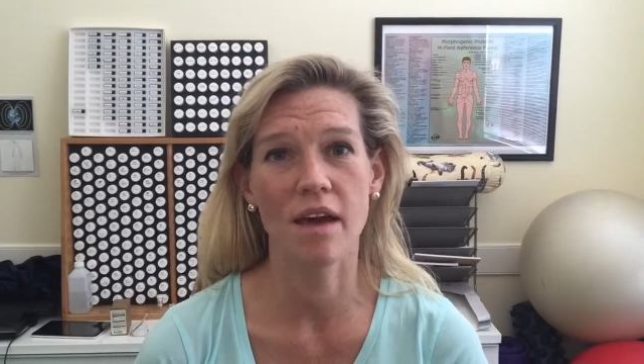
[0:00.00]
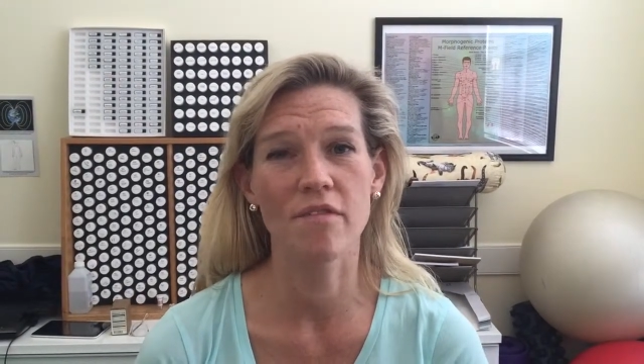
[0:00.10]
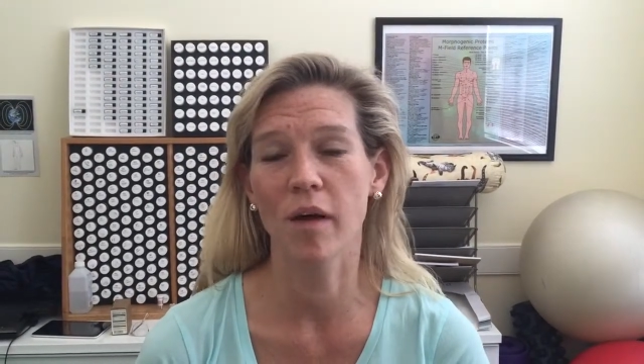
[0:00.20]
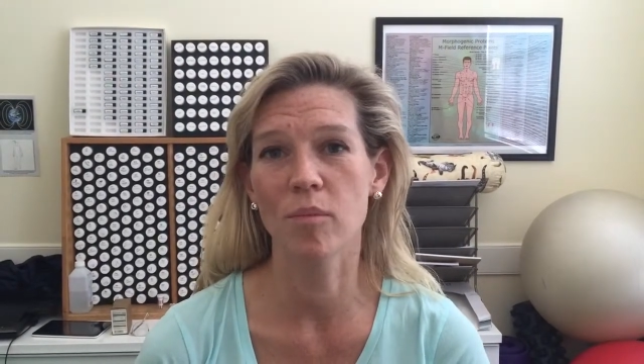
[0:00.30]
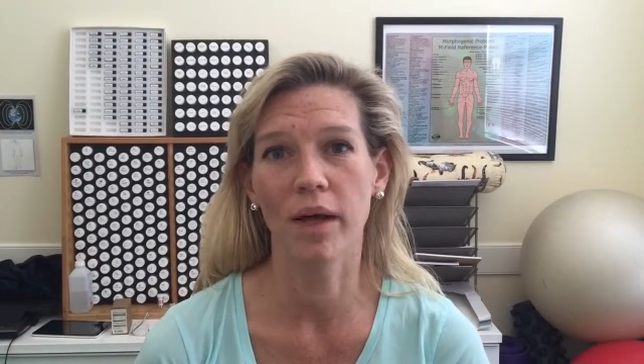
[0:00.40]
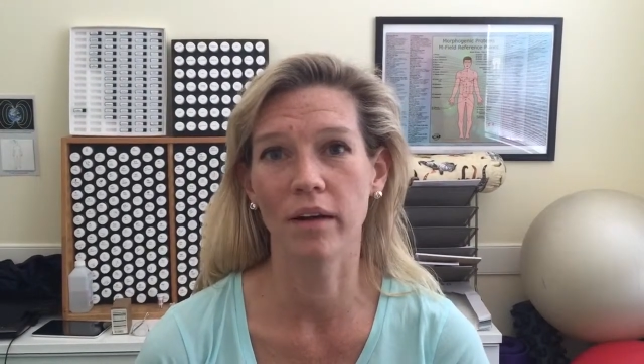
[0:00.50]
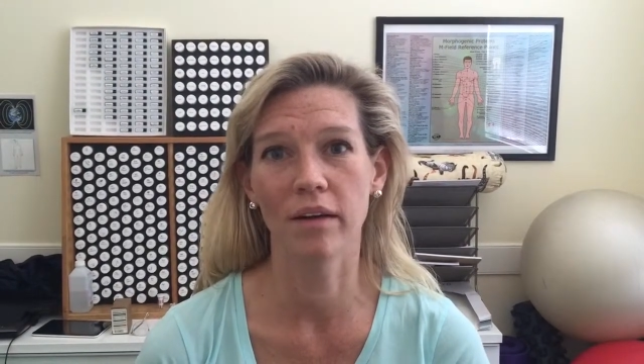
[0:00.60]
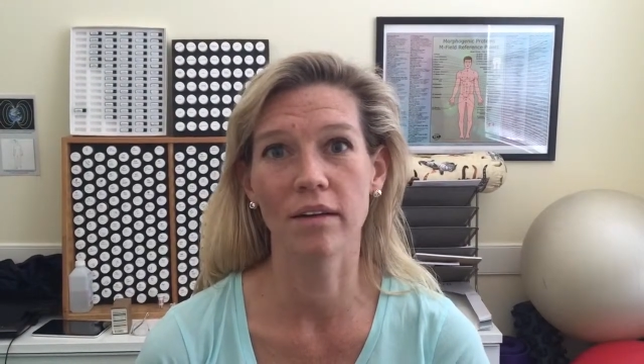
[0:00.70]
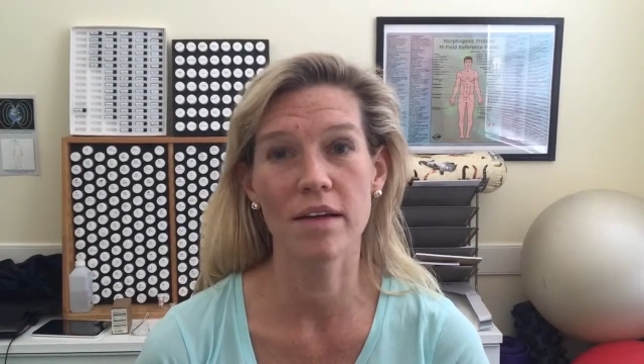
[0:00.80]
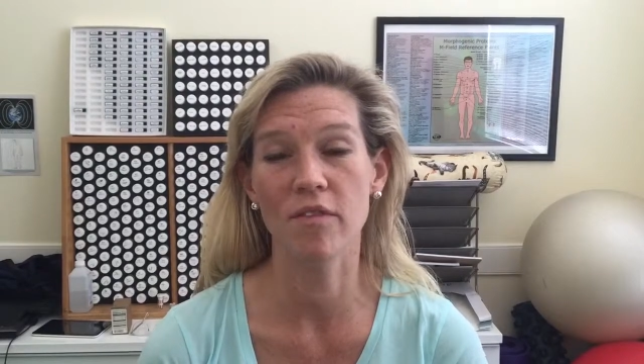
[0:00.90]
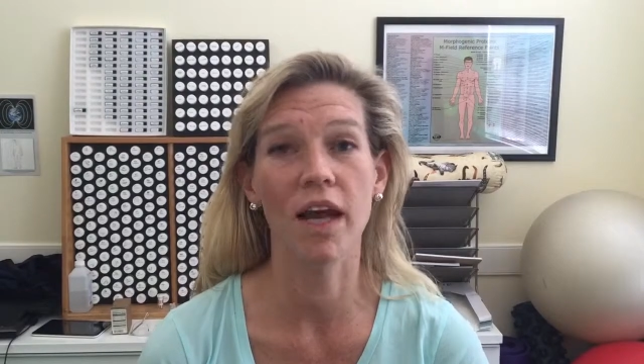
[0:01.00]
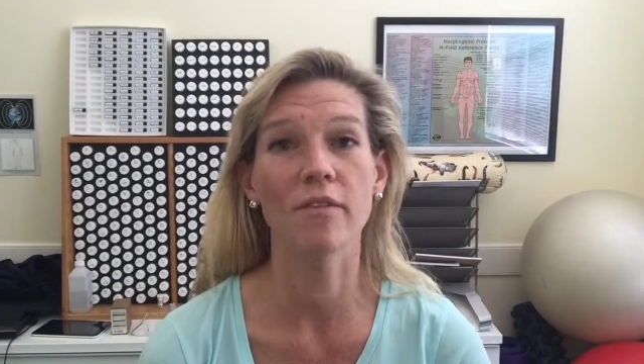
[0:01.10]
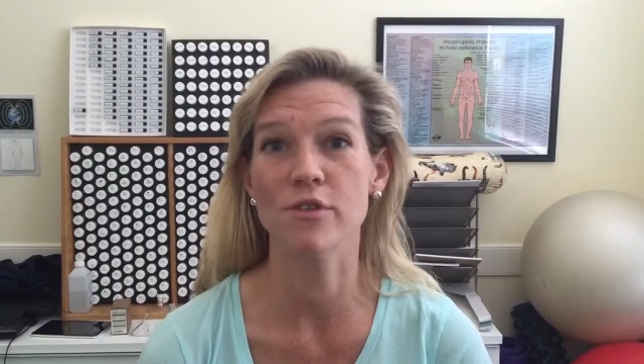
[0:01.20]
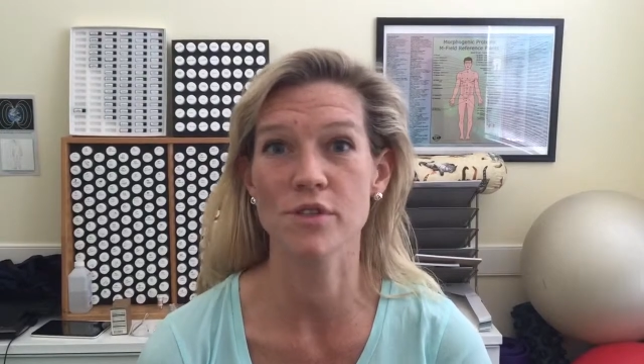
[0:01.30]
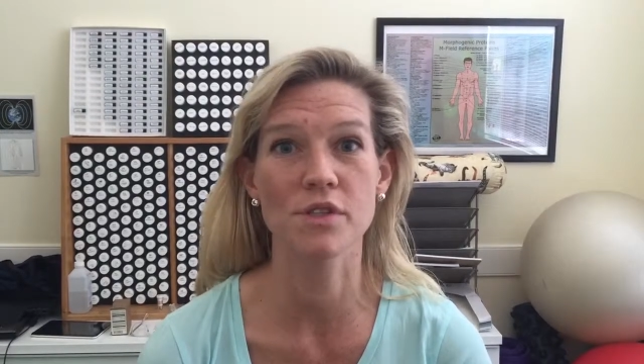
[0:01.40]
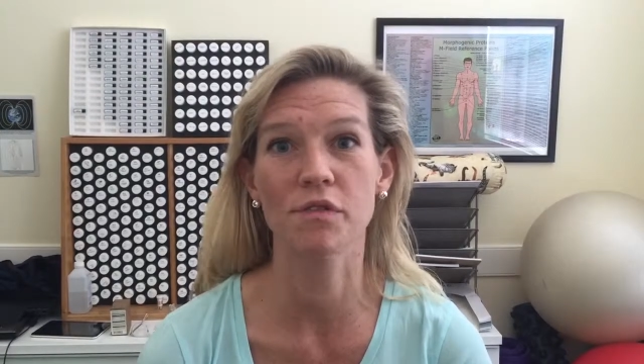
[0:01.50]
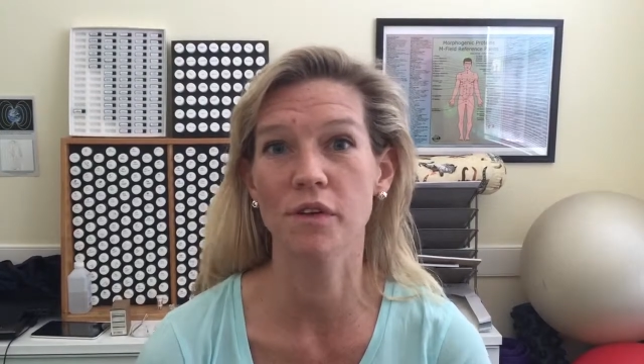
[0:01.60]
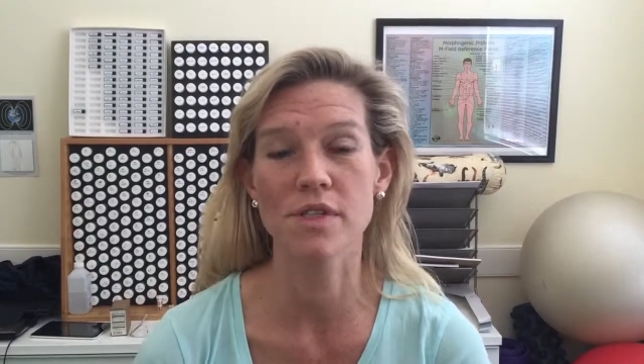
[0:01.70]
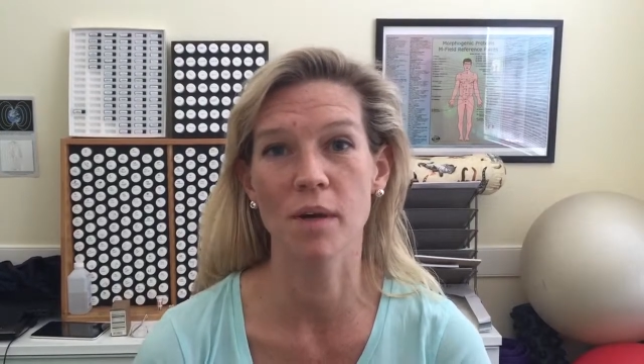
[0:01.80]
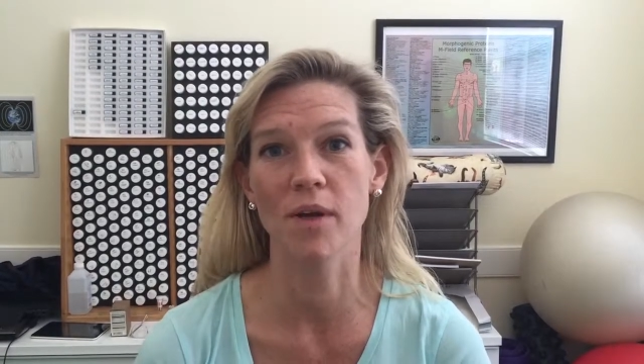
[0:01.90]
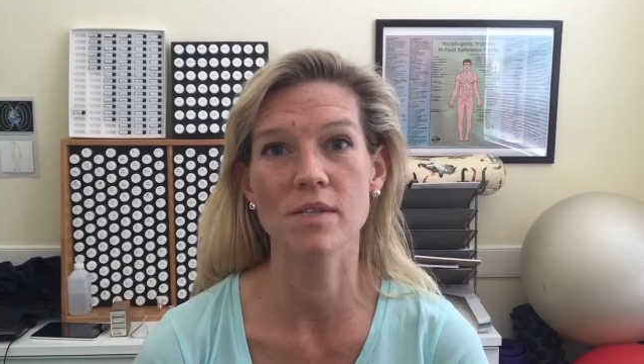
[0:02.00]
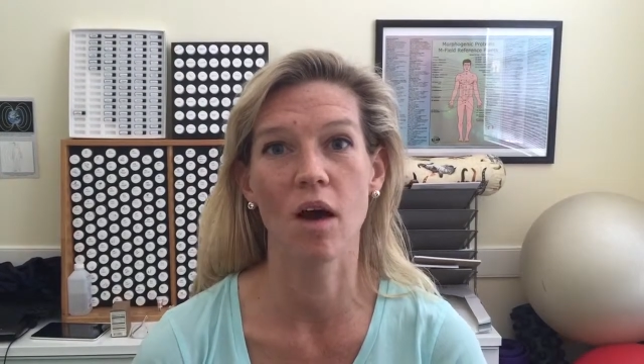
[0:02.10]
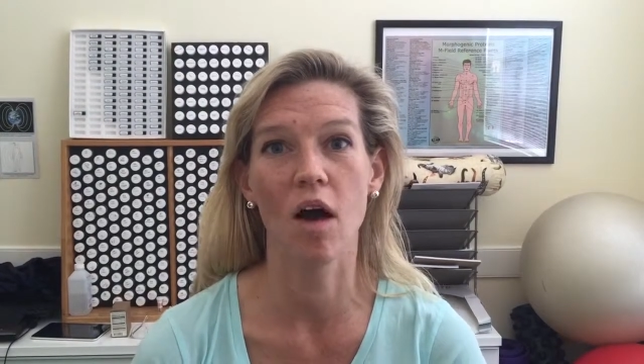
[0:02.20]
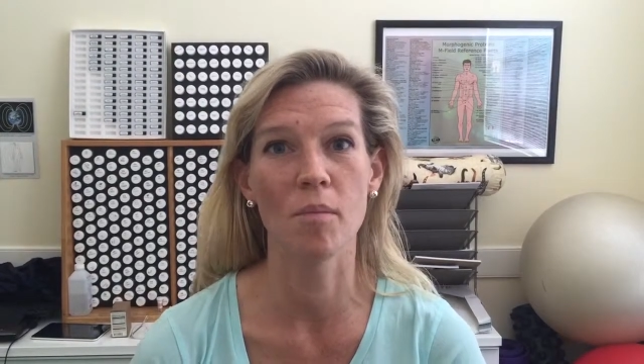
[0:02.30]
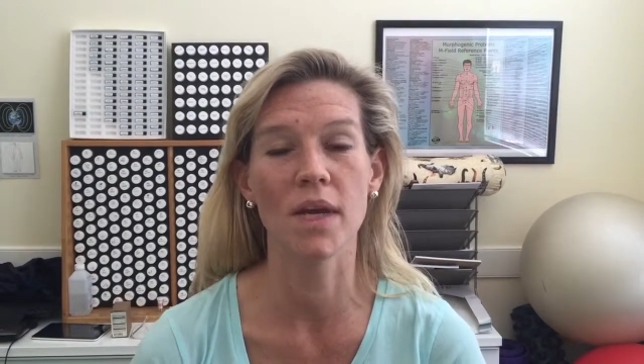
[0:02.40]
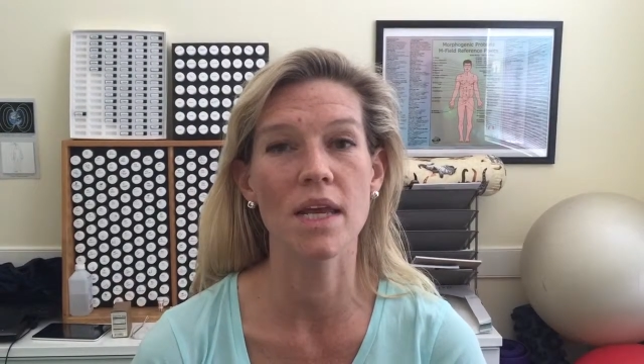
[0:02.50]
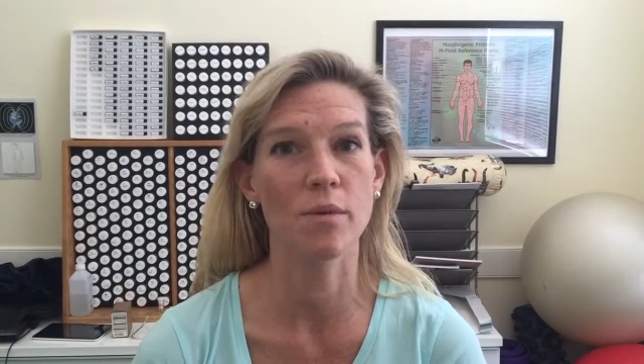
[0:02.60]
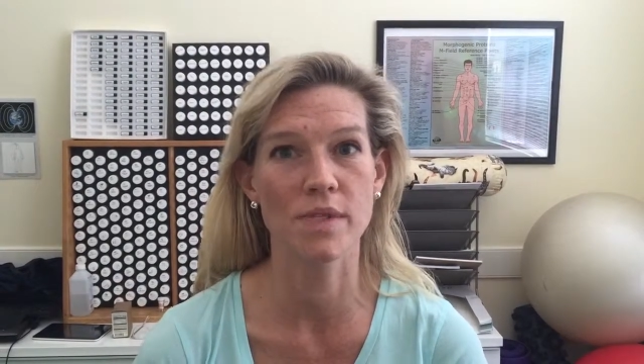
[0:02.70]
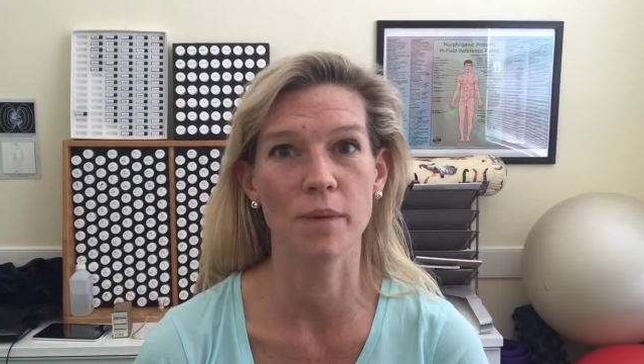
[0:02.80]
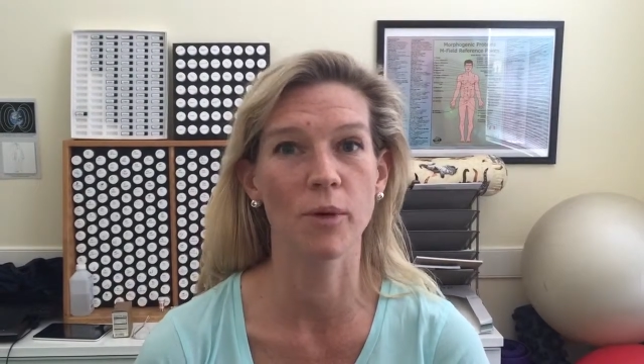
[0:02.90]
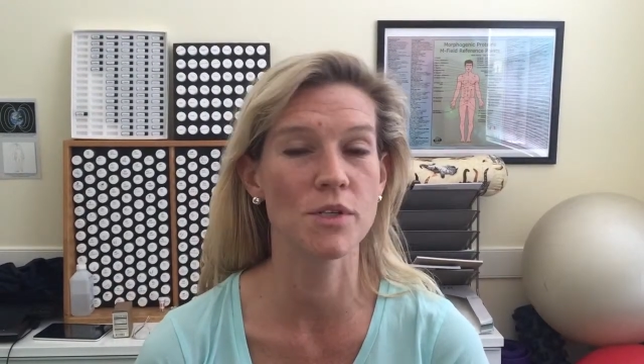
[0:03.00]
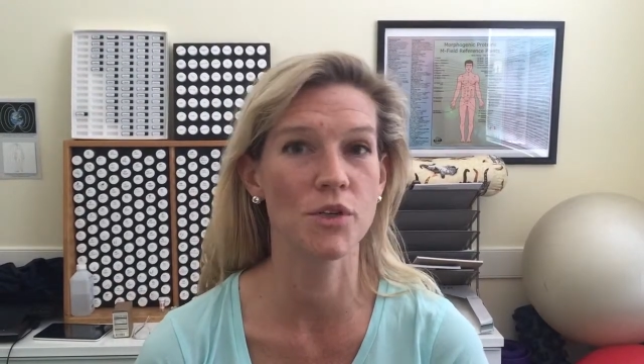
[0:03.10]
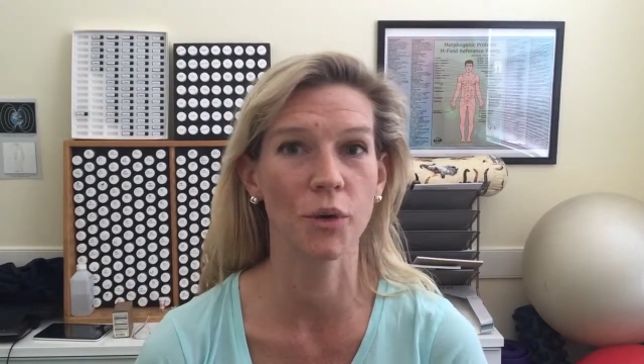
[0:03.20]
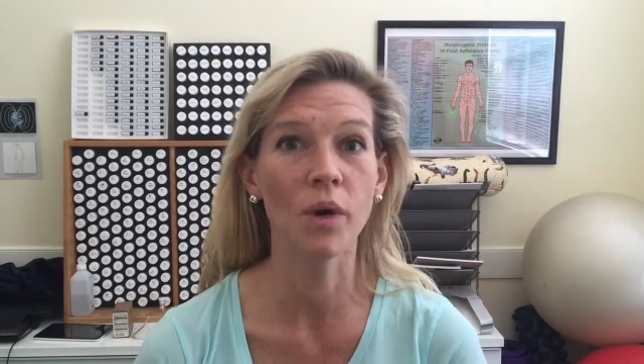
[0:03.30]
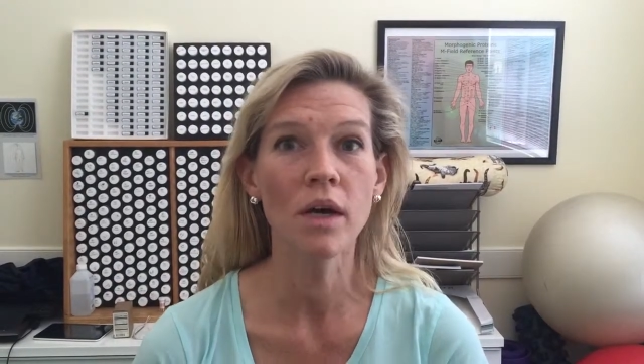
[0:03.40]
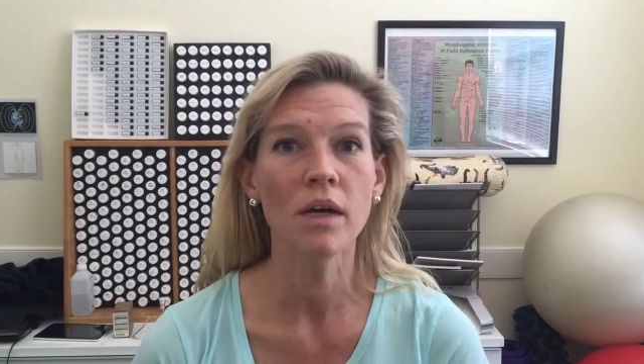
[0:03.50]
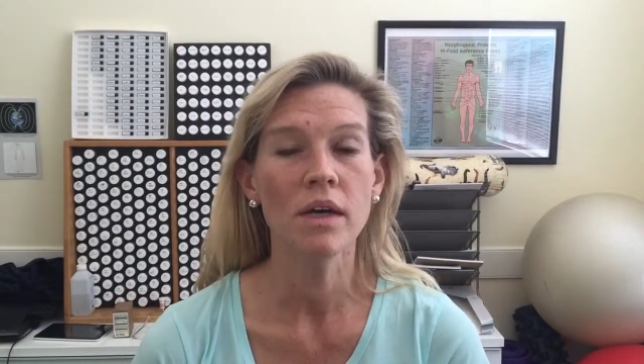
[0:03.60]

I felt better even after just the first time I saw him, and he was able to